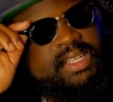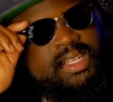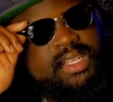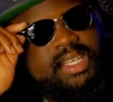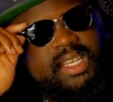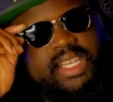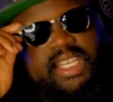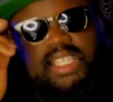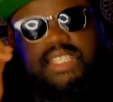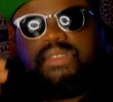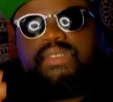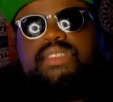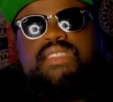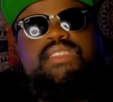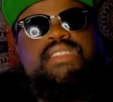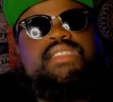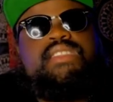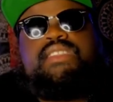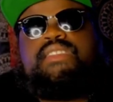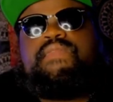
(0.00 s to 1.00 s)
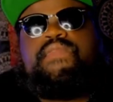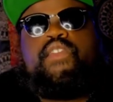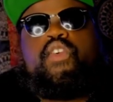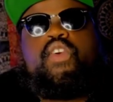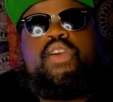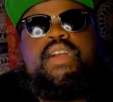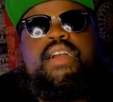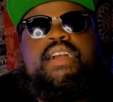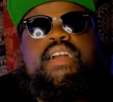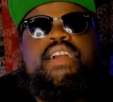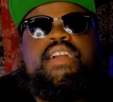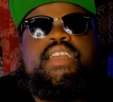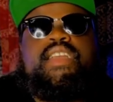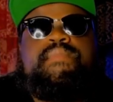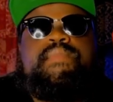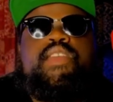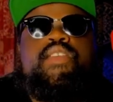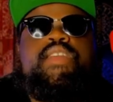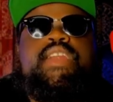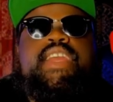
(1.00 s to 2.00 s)
is for our
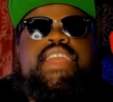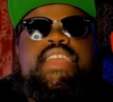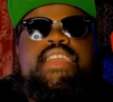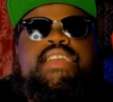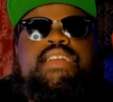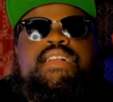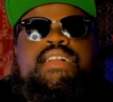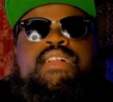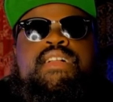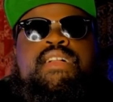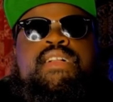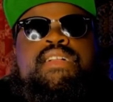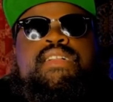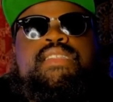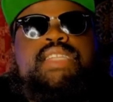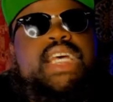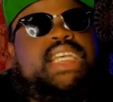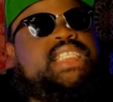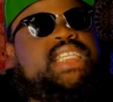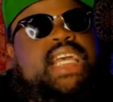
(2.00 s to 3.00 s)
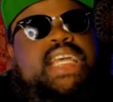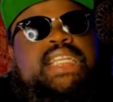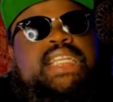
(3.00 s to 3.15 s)
community that says